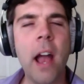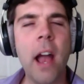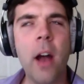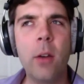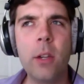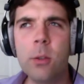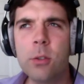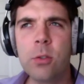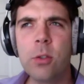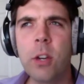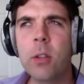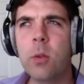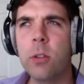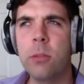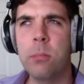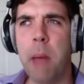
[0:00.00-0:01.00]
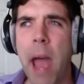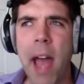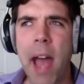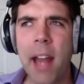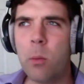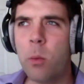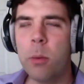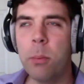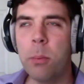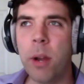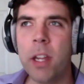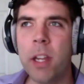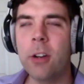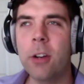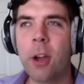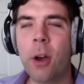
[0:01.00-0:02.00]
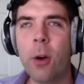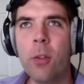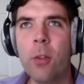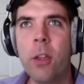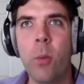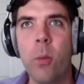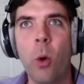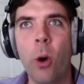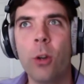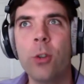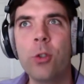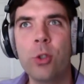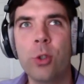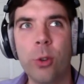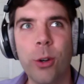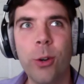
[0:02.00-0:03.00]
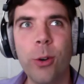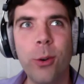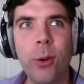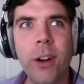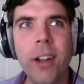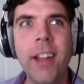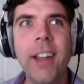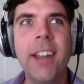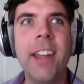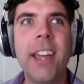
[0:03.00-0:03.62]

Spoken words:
how use strict was bad and would break your code that weren't true,